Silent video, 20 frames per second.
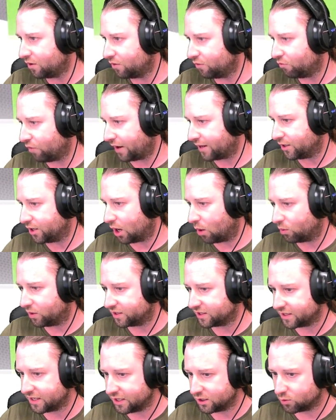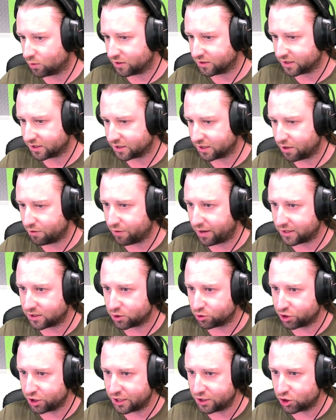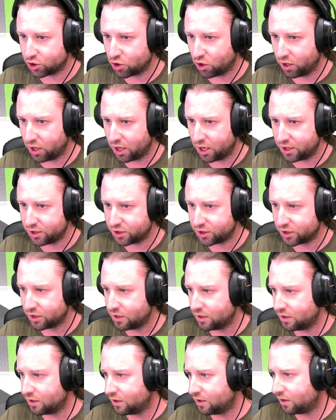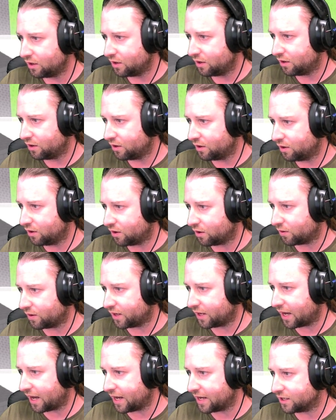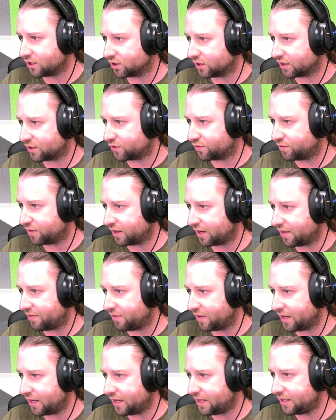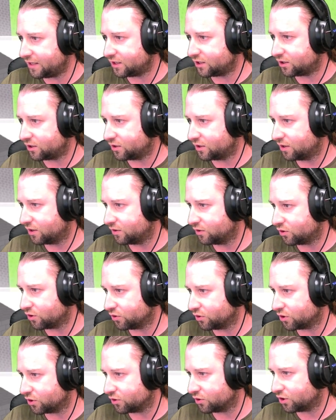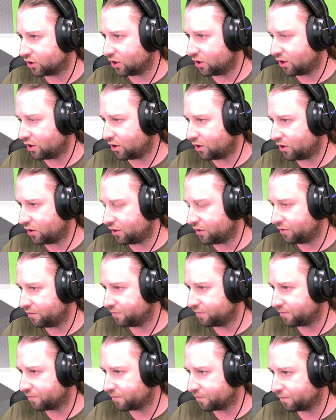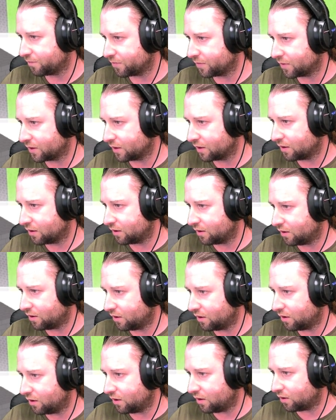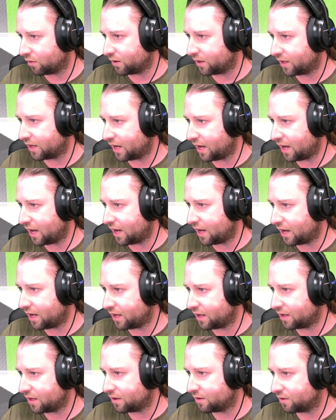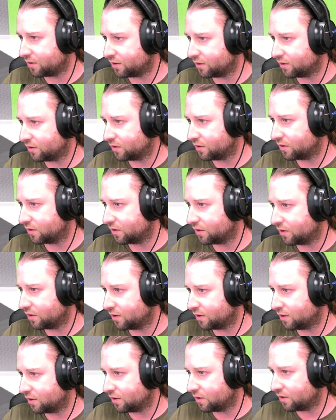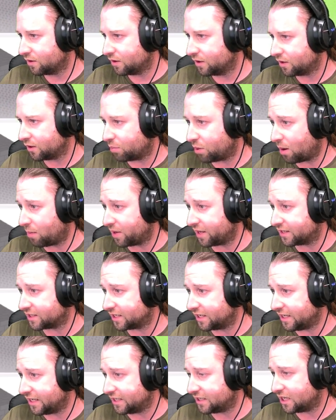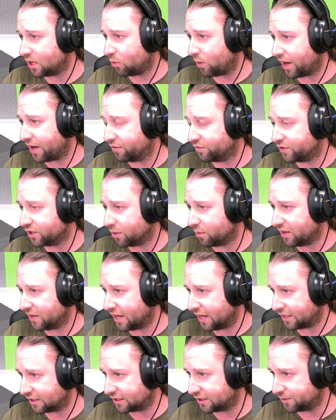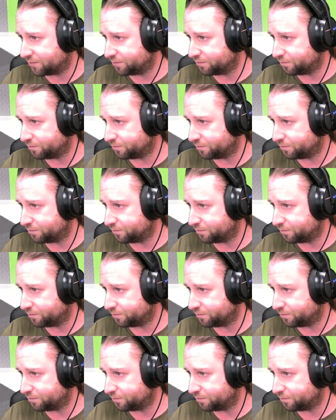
Right, no, it's these ones, isn't it? Right, so change colours. Okay, so let's fill in these. Done, done, done. Okay. There probably is an easier way of doing this.